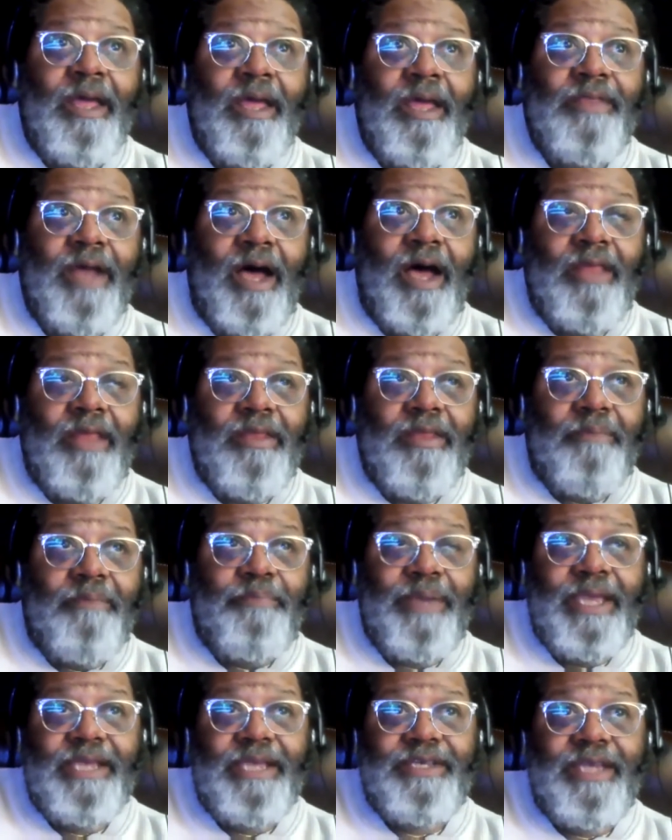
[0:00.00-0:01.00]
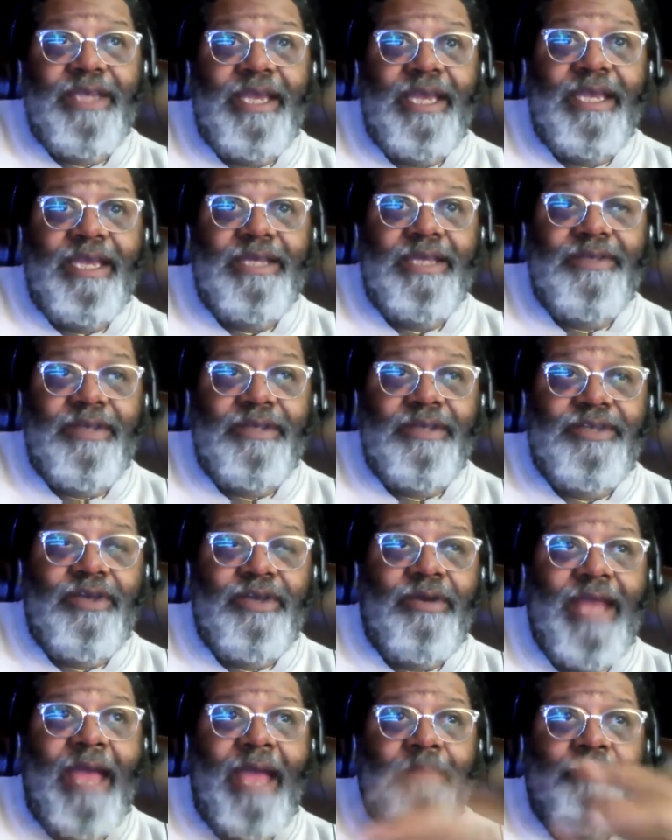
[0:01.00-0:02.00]
the other piece is so
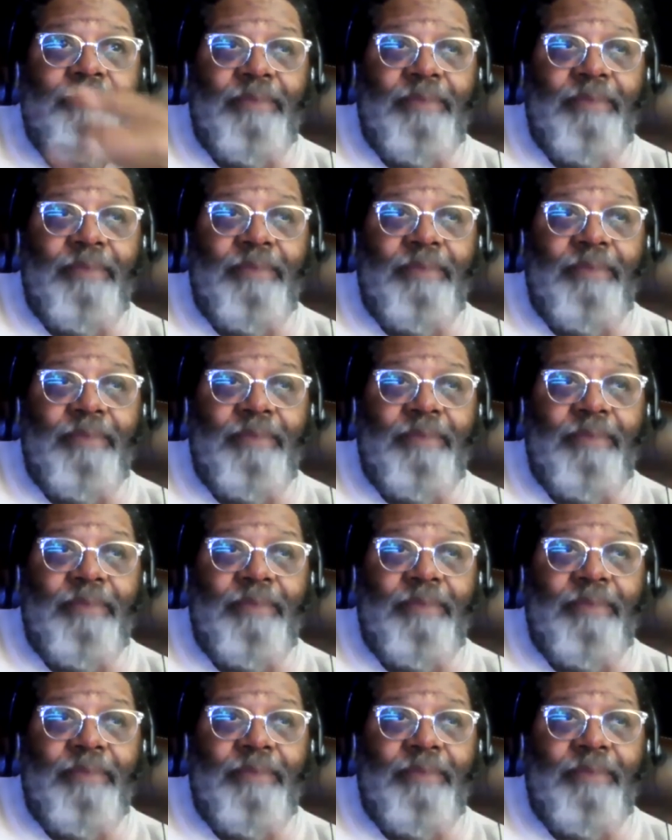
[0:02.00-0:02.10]
that